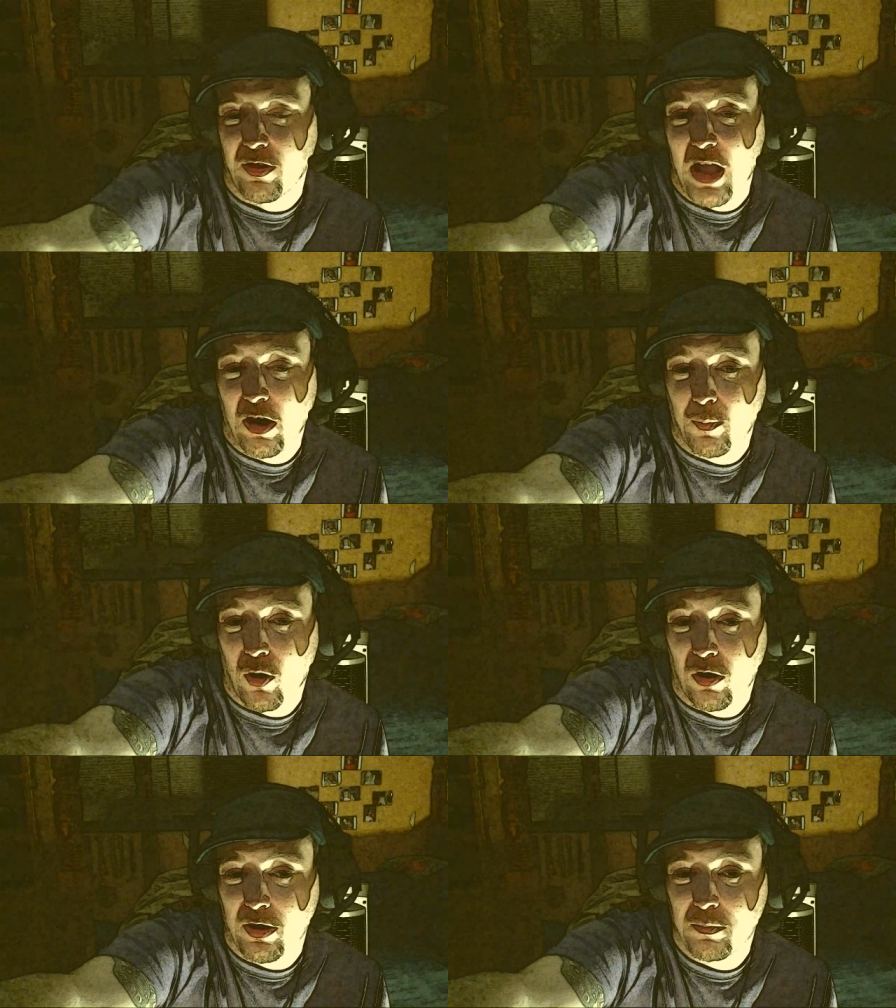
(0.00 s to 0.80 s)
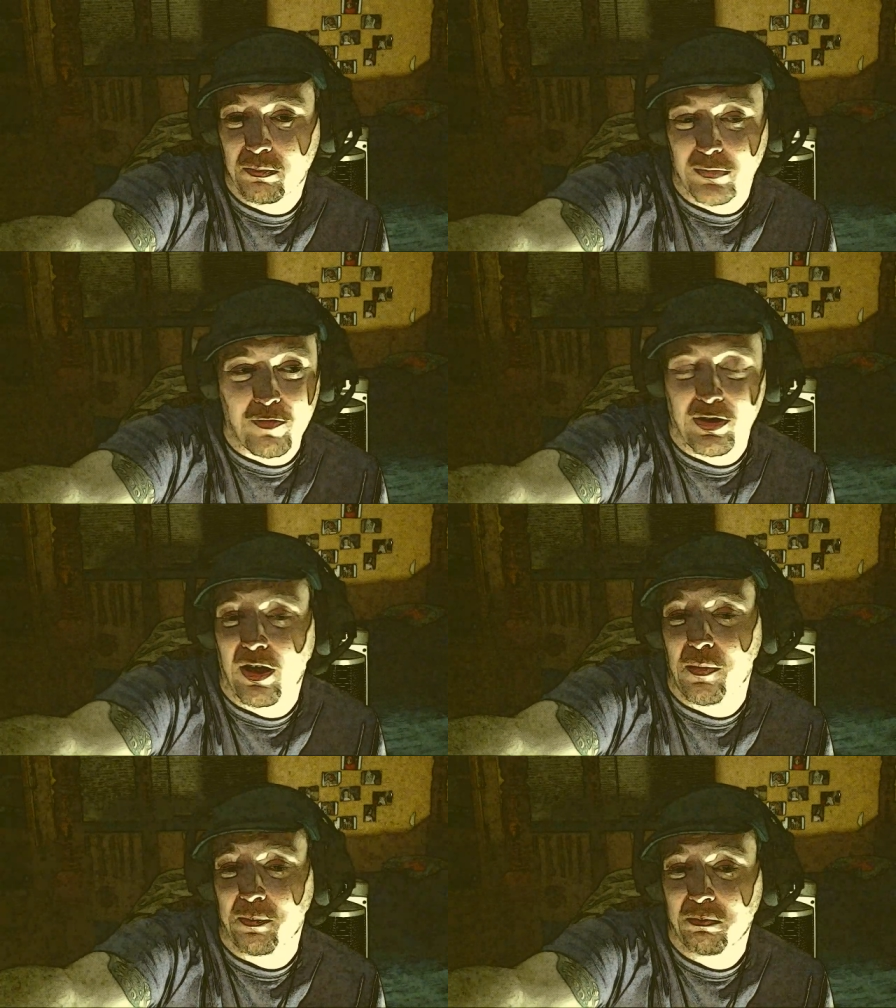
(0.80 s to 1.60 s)
the Donner Party every
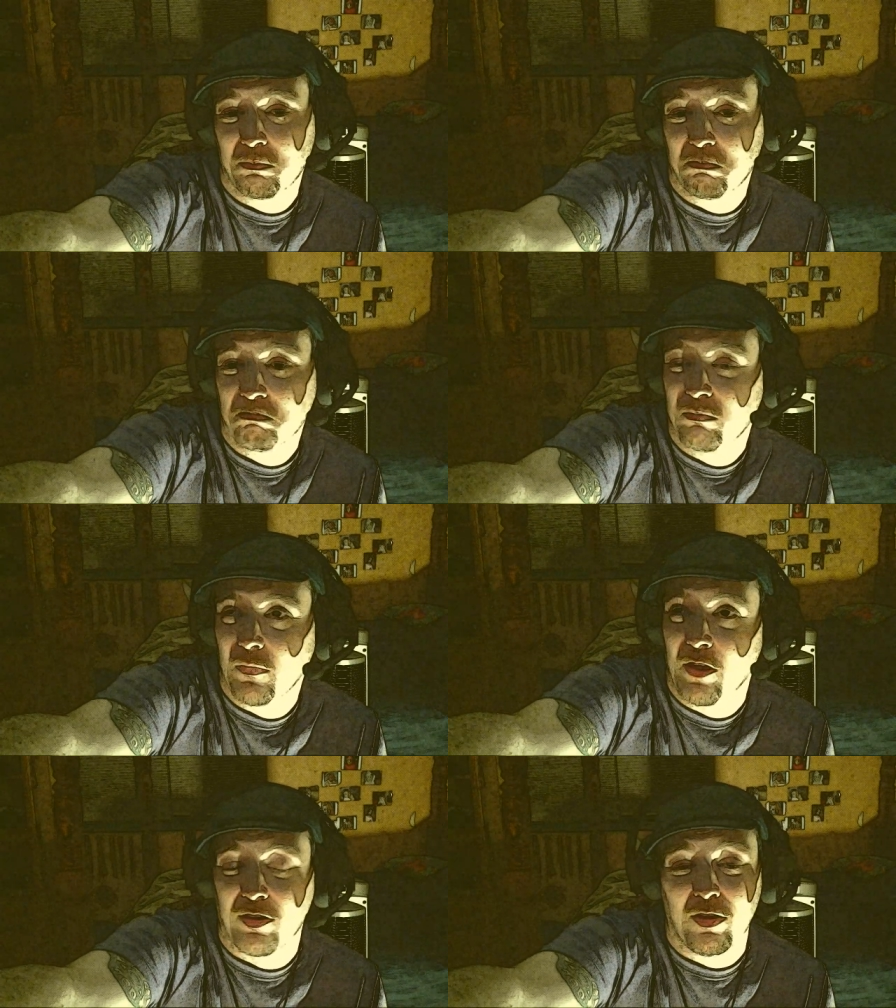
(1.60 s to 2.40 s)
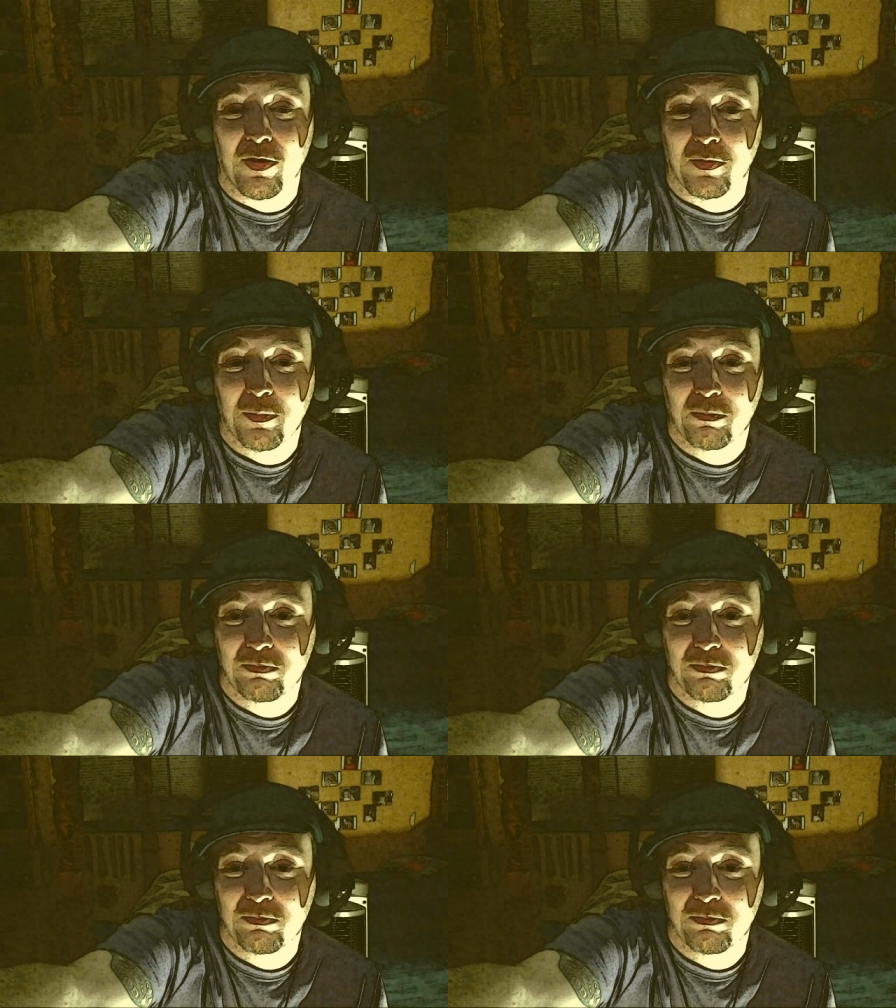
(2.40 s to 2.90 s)
time I see this.